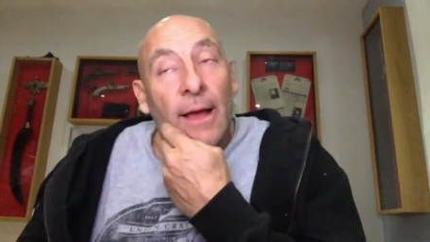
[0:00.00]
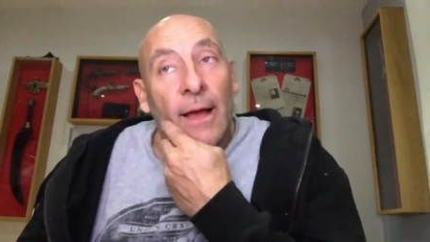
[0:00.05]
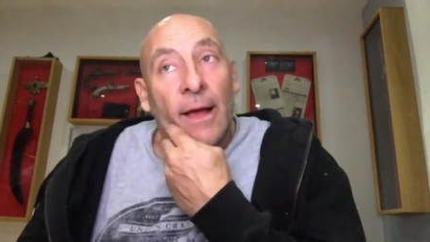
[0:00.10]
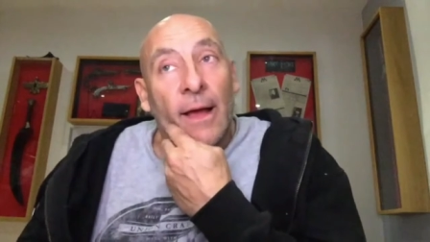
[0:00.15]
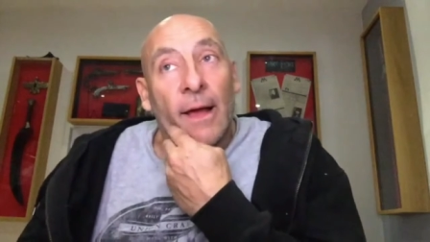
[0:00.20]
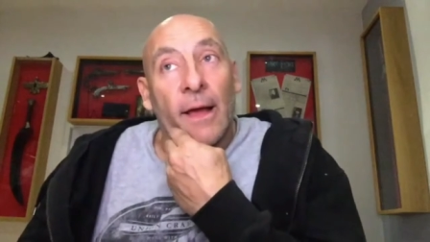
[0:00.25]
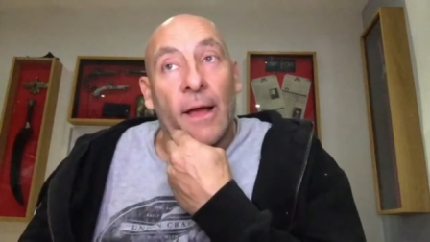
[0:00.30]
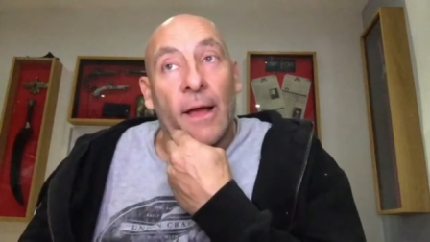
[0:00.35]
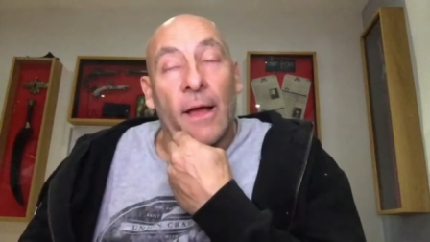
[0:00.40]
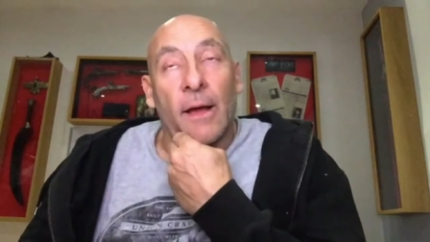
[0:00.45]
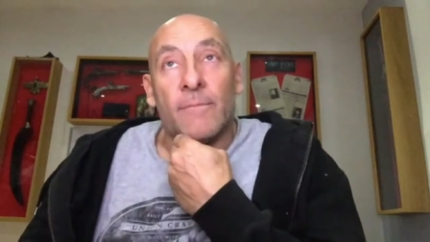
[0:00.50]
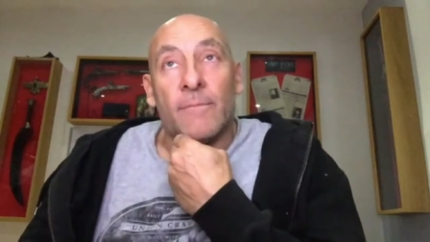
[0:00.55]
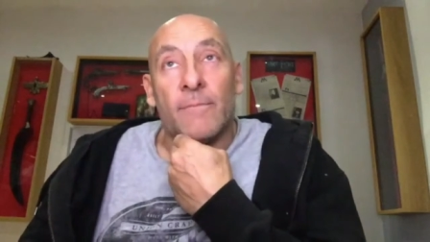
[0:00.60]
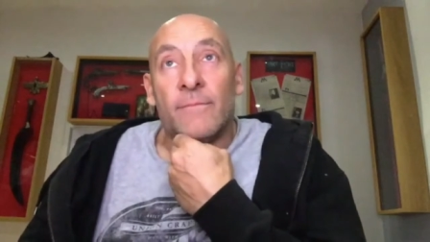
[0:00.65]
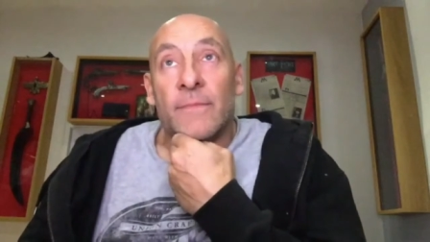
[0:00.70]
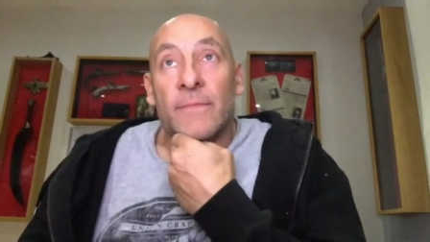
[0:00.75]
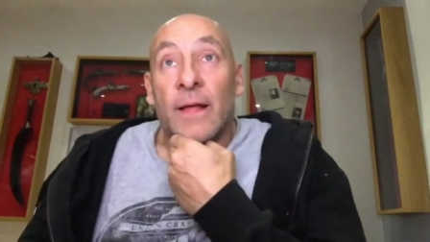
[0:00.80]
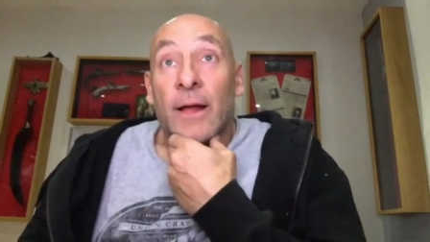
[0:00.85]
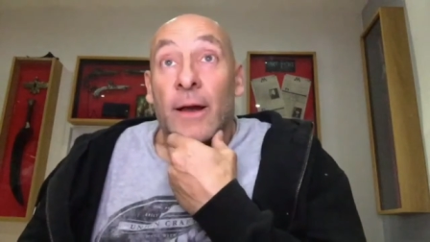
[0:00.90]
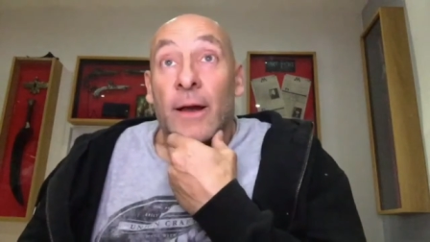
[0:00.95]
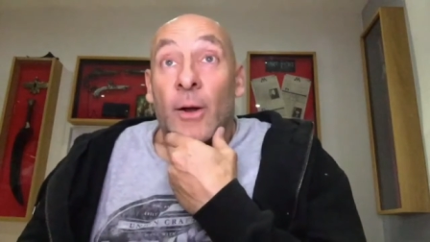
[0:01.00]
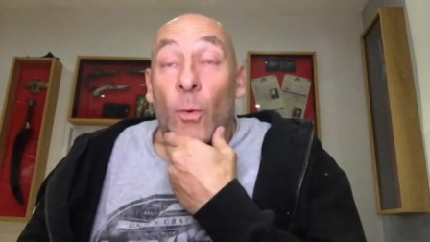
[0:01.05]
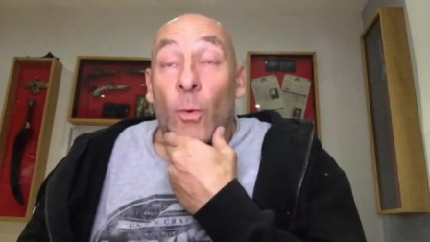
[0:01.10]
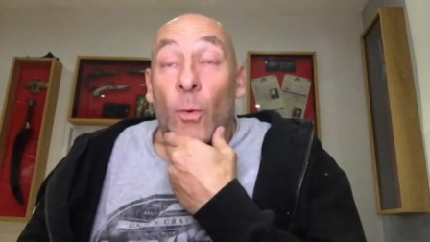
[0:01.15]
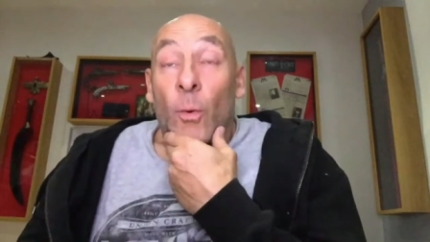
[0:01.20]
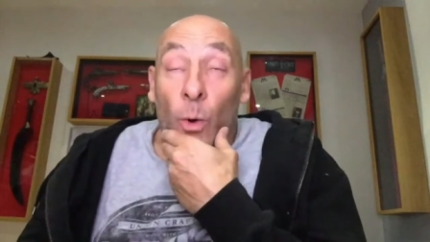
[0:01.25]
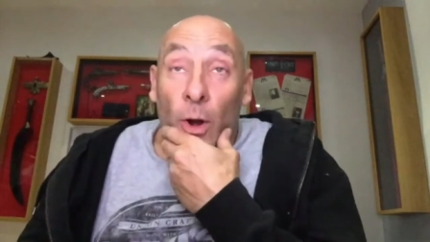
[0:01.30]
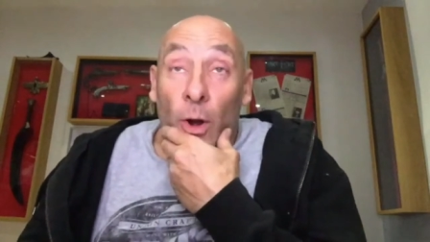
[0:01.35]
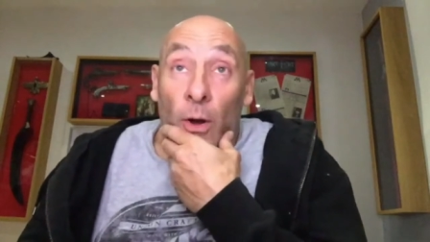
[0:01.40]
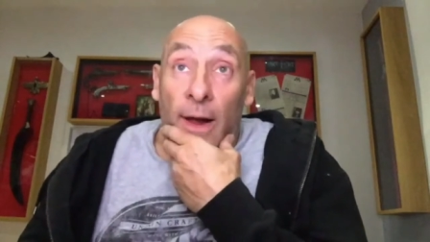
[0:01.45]
Well,
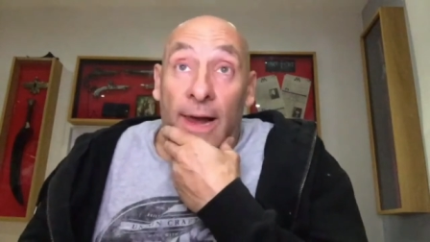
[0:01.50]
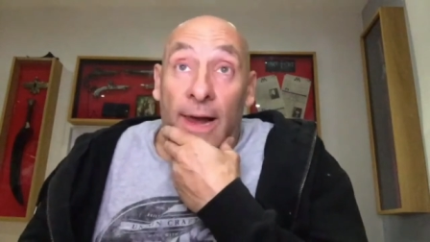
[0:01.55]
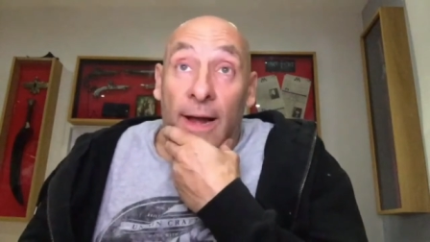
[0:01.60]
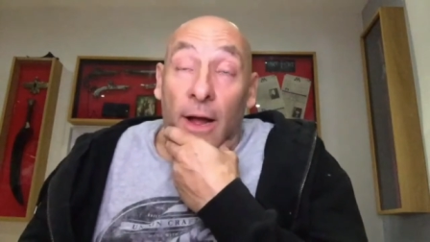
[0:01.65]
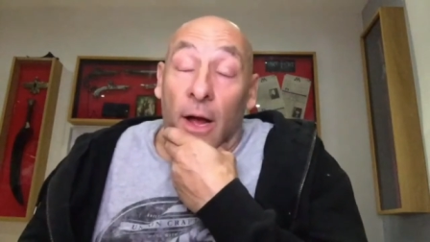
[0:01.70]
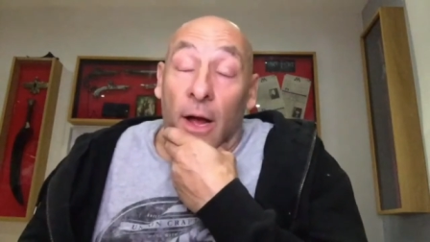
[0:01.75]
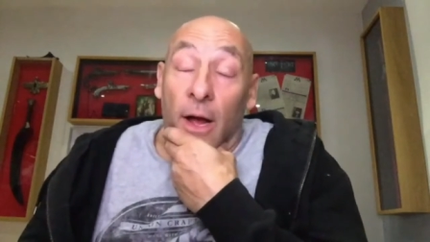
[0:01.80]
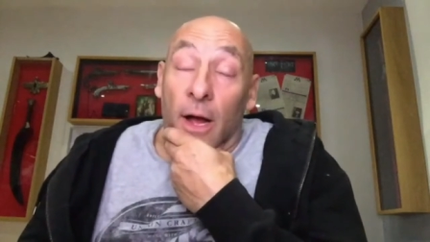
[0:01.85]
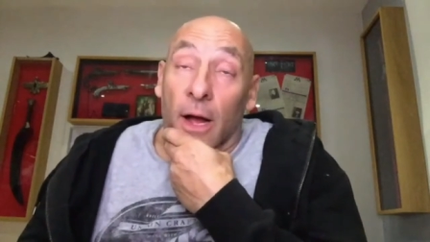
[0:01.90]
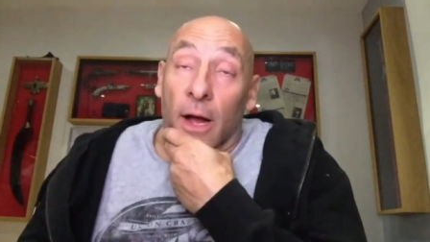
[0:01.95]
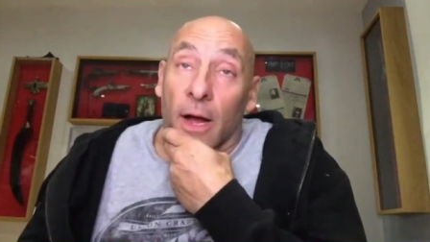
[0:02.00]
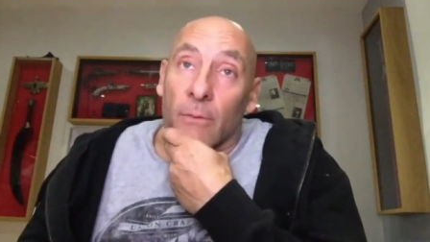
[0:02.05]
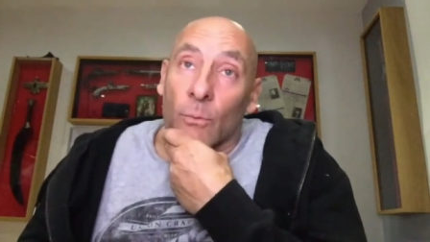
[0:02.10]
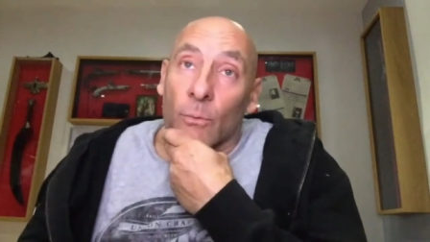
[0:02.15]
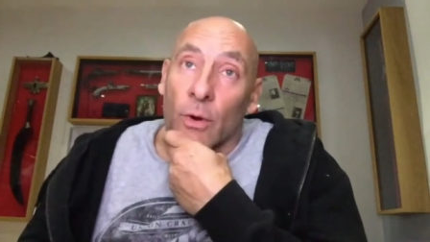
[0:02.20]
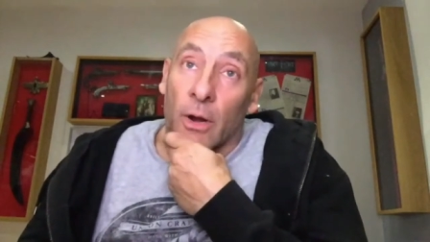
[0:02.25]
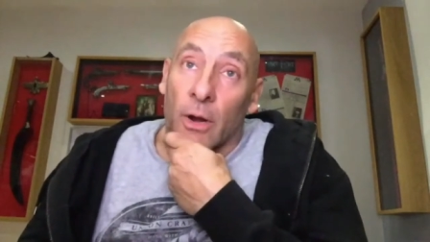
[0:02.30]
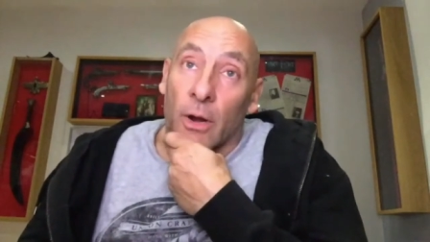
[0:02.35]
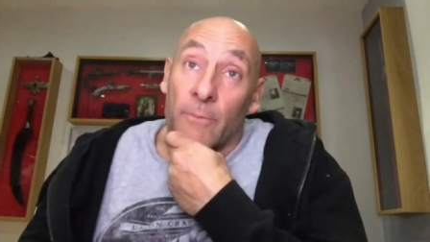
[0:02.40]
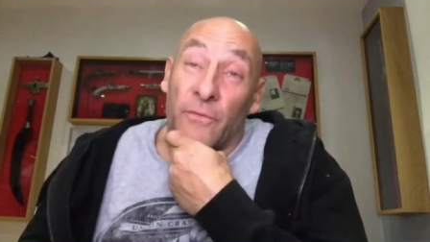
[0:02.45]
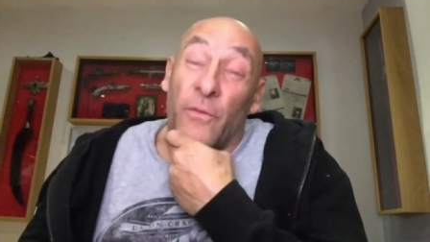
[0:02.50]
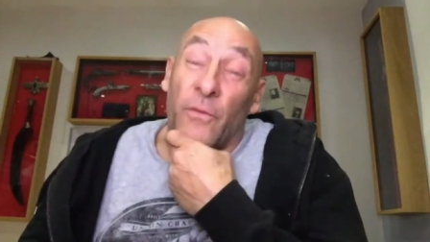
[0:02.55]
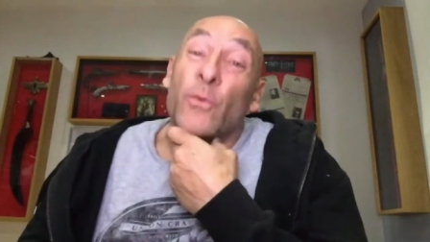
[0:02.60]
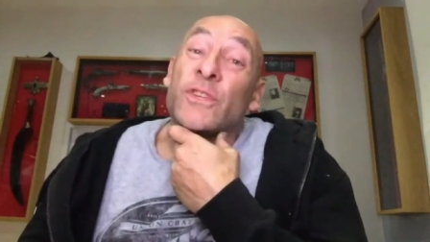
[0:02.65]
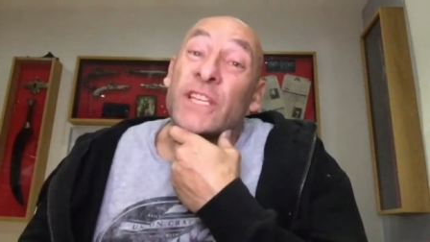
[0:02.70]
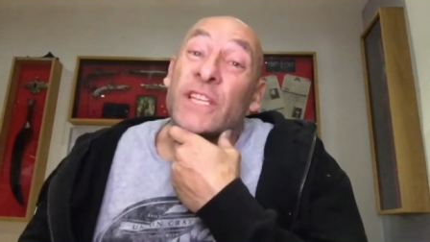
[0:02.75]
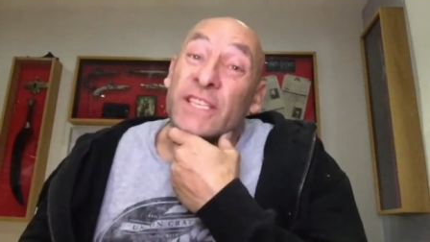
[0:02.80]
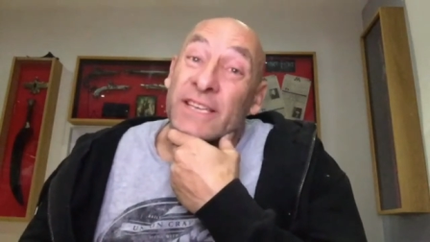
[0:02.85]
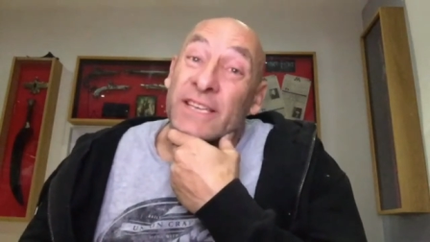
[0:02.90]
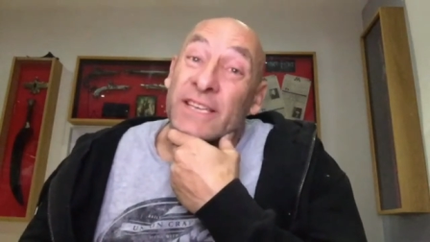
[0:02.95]
I'm
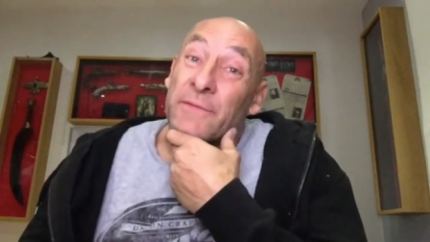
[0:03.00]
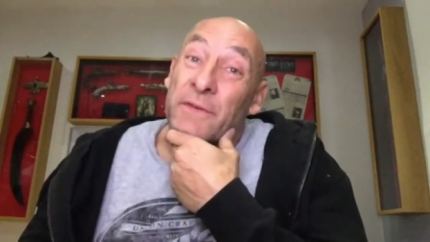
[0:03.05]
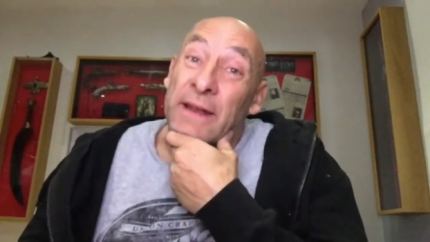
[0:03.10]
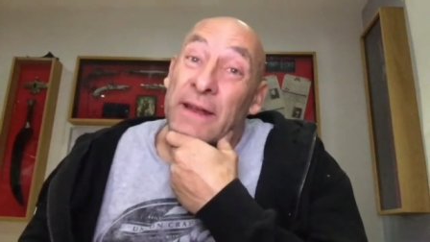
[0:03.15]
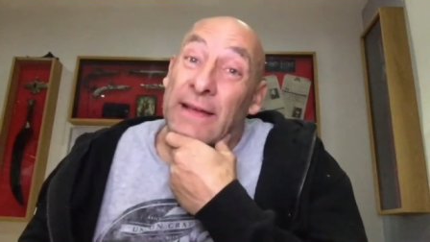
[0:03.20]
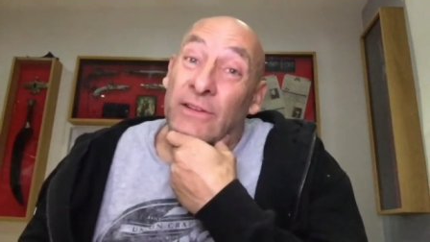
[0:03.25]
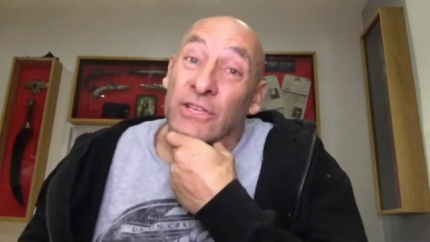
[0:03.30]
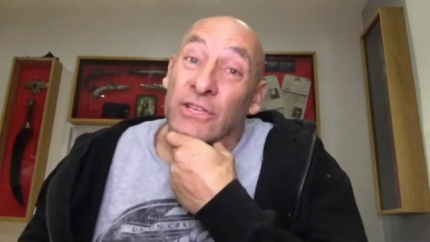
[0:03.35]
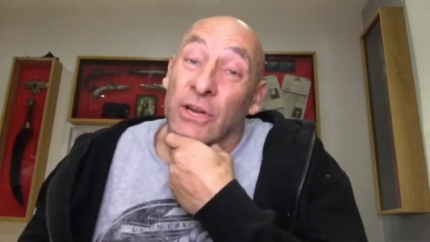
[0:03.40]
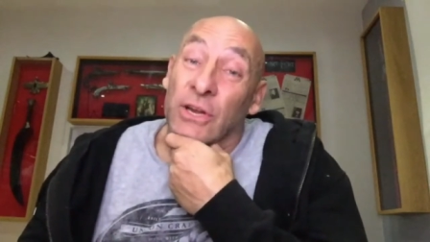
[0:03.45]
47 now,